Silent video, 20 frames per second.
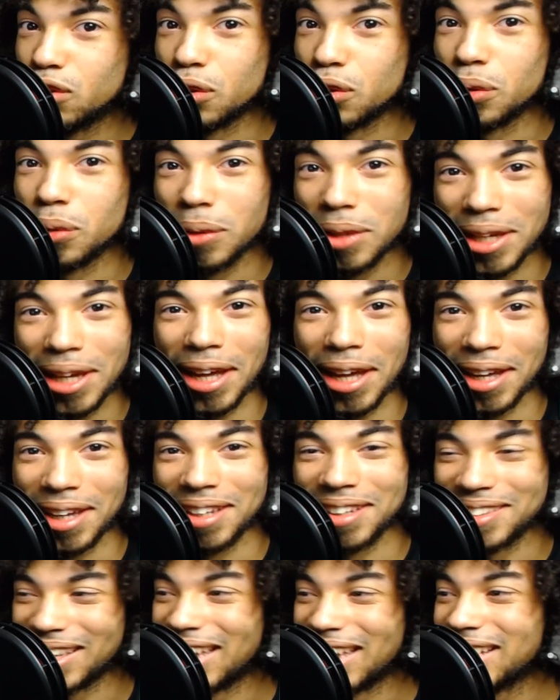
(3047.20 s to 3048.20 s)
You. Yeah,
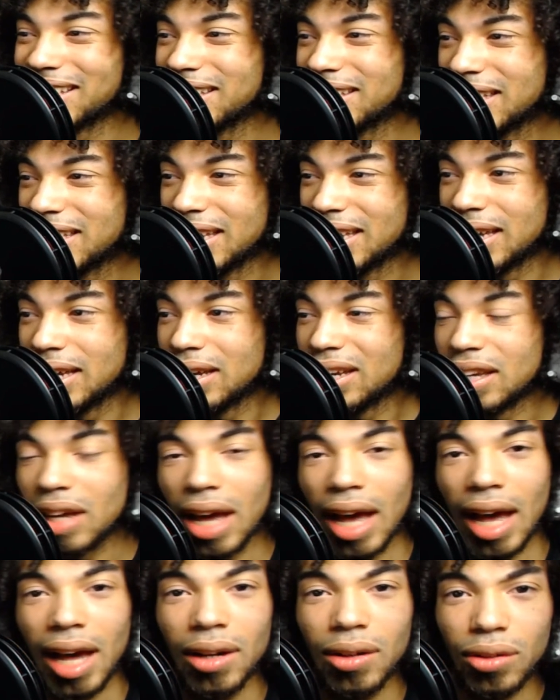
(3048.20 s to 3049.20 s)
exactly.
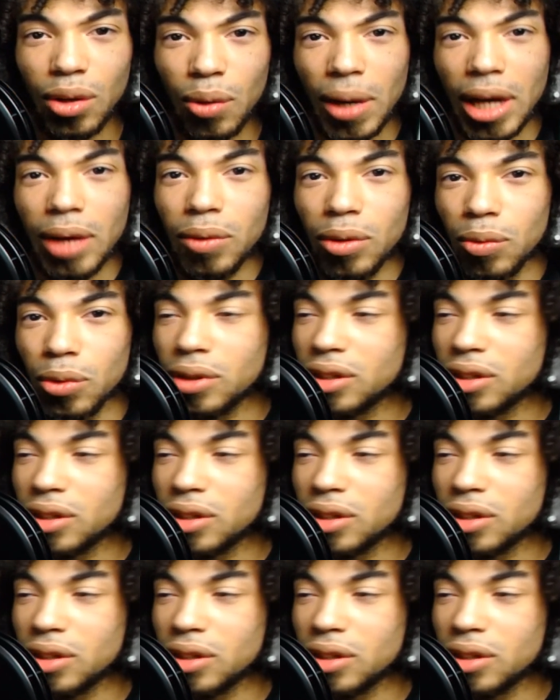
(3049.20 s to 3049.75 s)
I don't know why Ruruka's